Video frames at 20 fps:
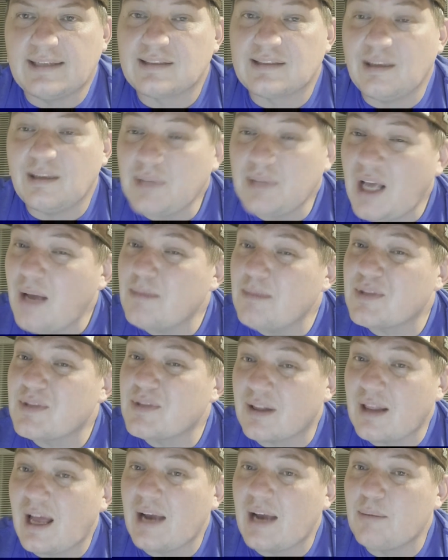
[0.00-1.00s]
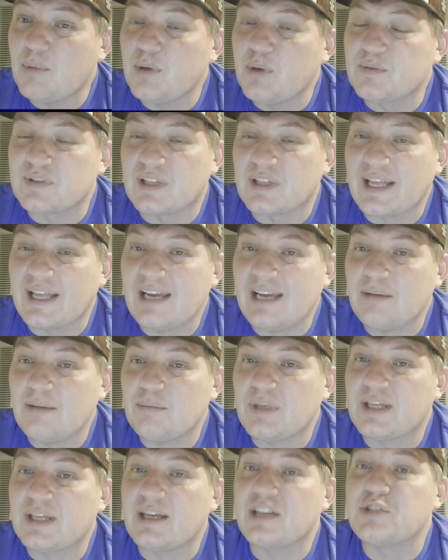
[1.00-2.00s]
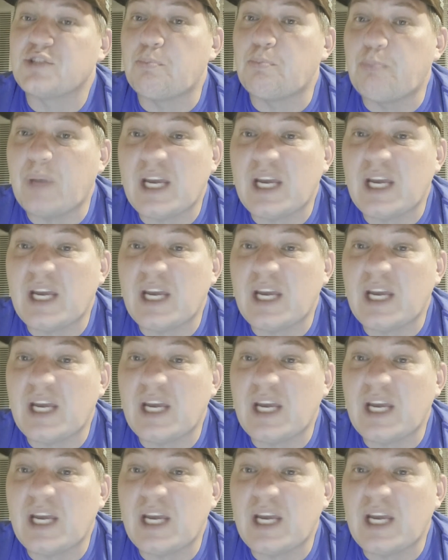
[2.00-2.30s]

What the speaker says: Sometimes the line moves late because